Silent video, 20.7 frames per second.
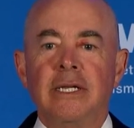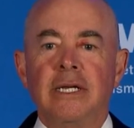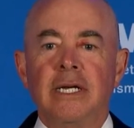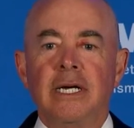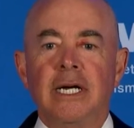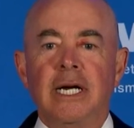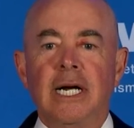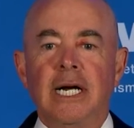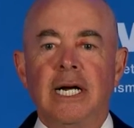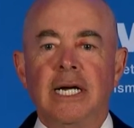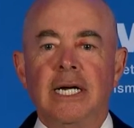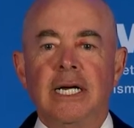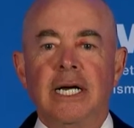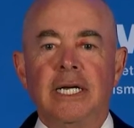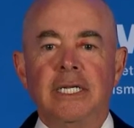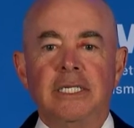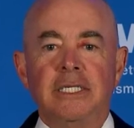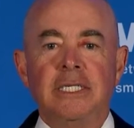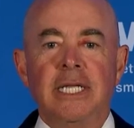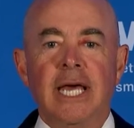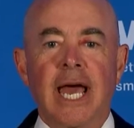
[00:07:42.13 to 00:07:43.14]

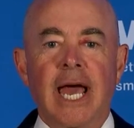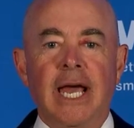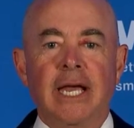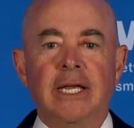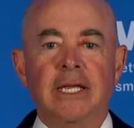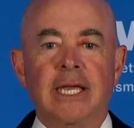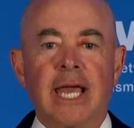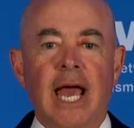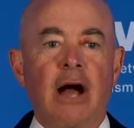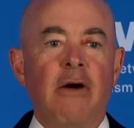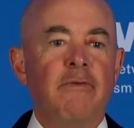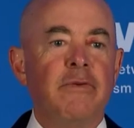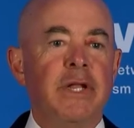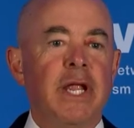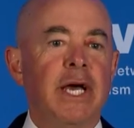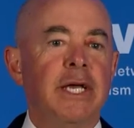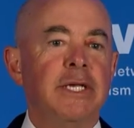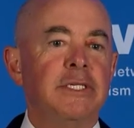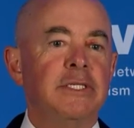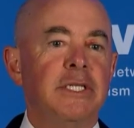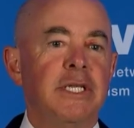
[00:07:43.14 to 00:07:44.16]
attack
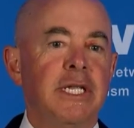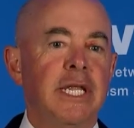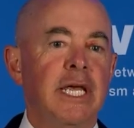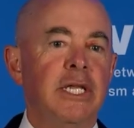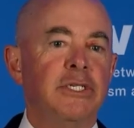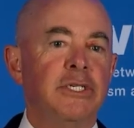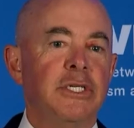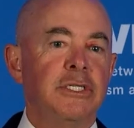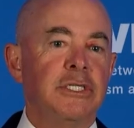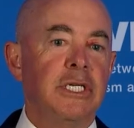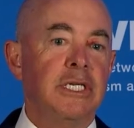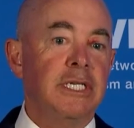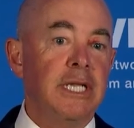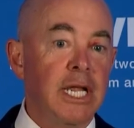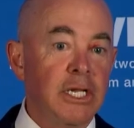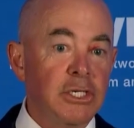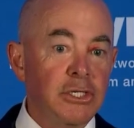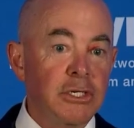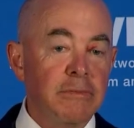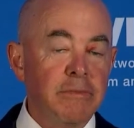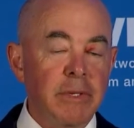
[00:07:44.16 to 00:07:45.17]
galvanized the nation's
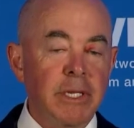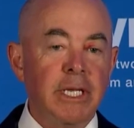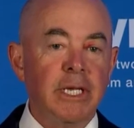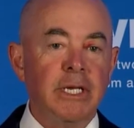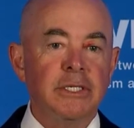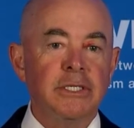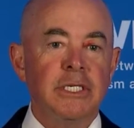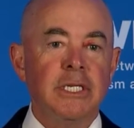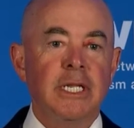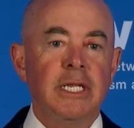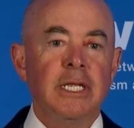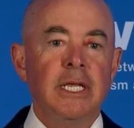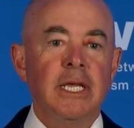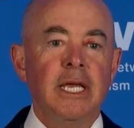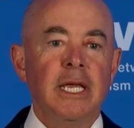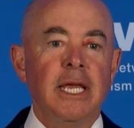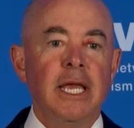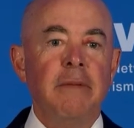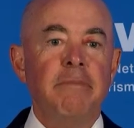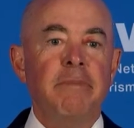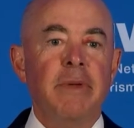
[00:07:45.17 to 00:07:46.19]
attention because it
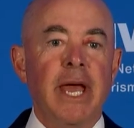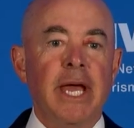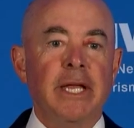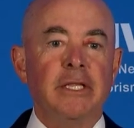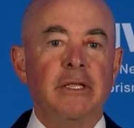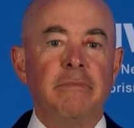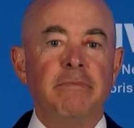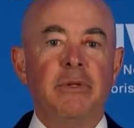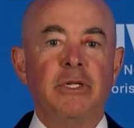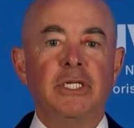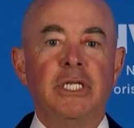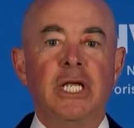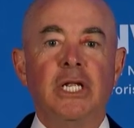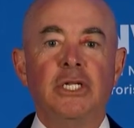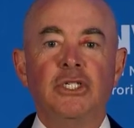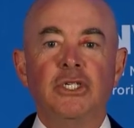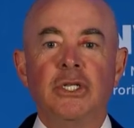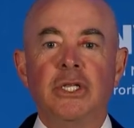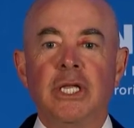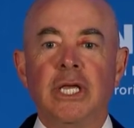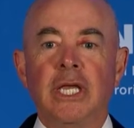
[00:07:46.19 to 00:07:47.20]
impacted
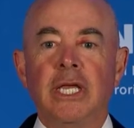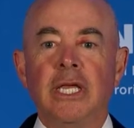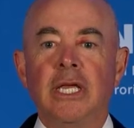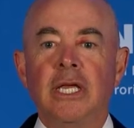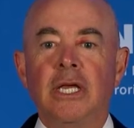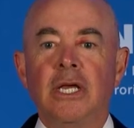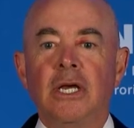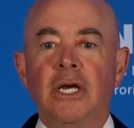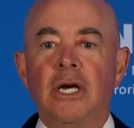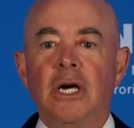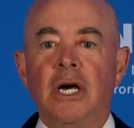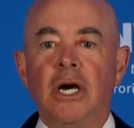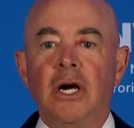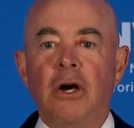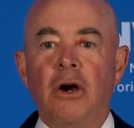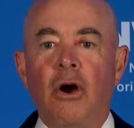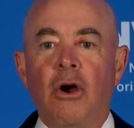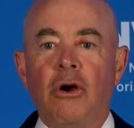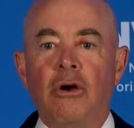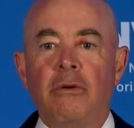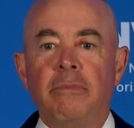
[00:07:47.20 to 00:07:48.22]
potentially
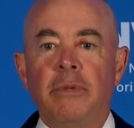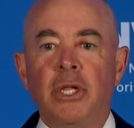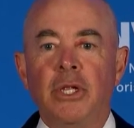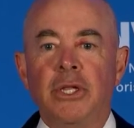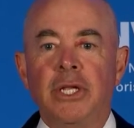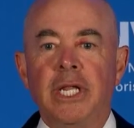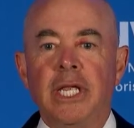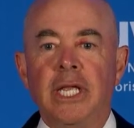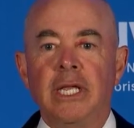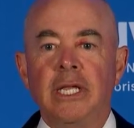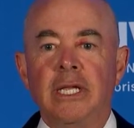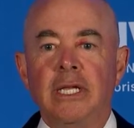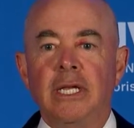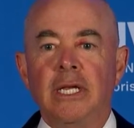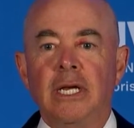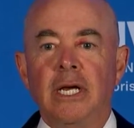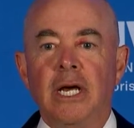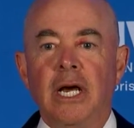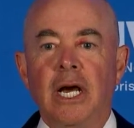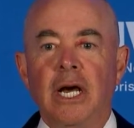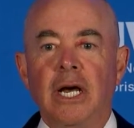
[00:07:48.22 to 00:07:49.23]
our ability
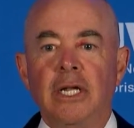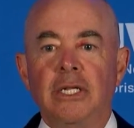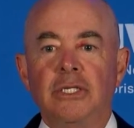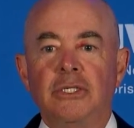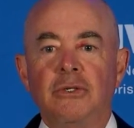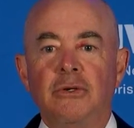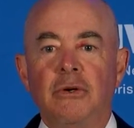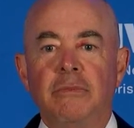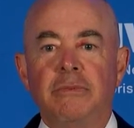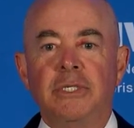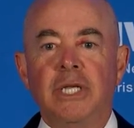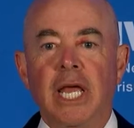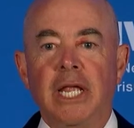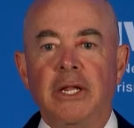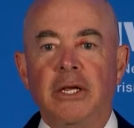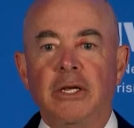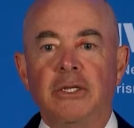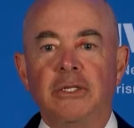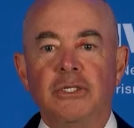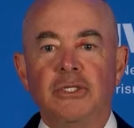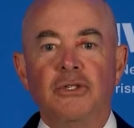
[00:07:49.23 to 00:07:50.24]
to obtain
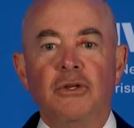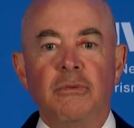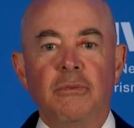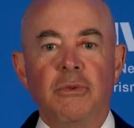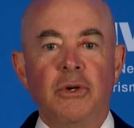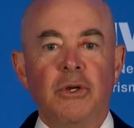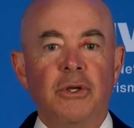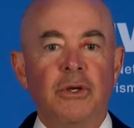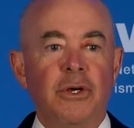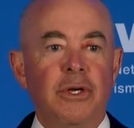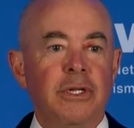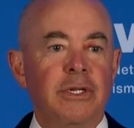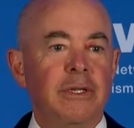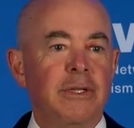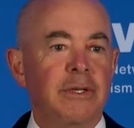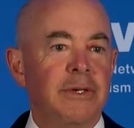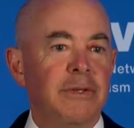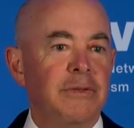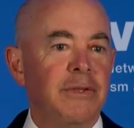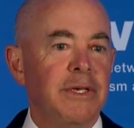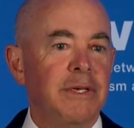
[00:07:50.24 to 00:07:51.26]
a consumer good,
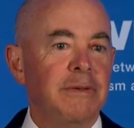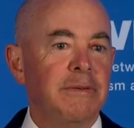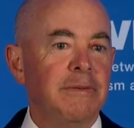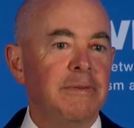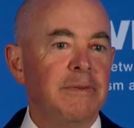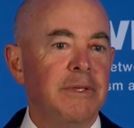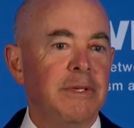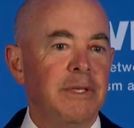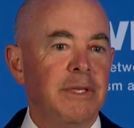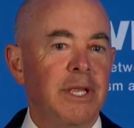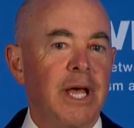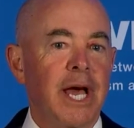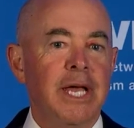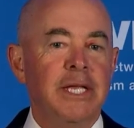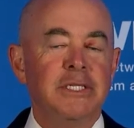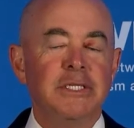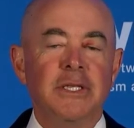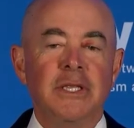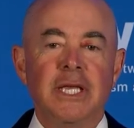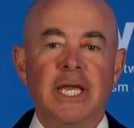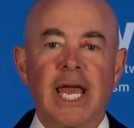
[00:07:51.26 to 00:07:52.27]
the
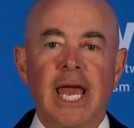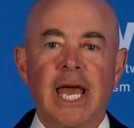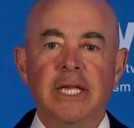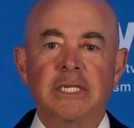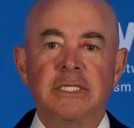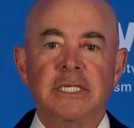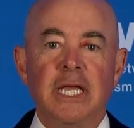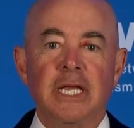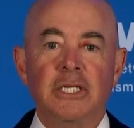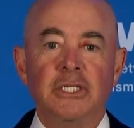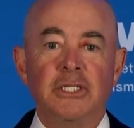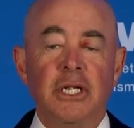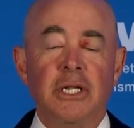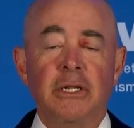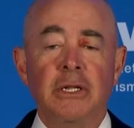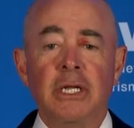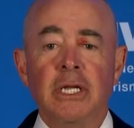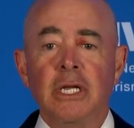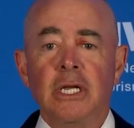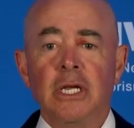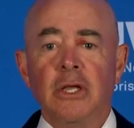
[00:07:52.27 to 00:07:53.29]
lines in the gas
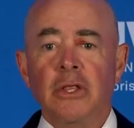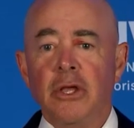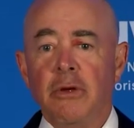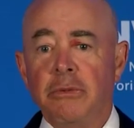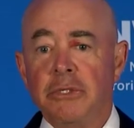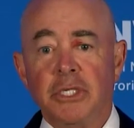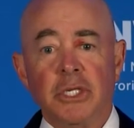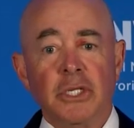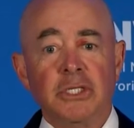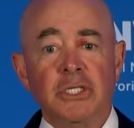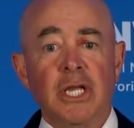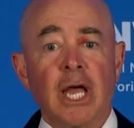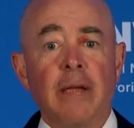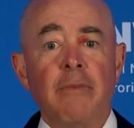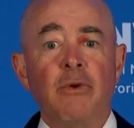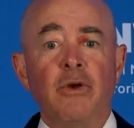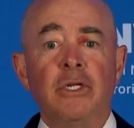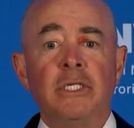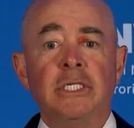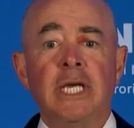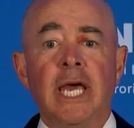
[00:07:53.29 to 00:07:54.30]
station. There was a
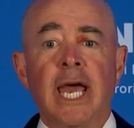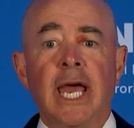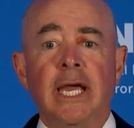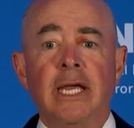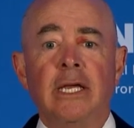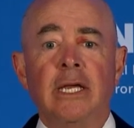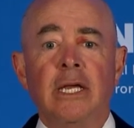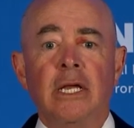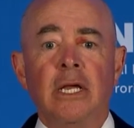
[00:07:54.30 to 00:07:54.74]
cyber attack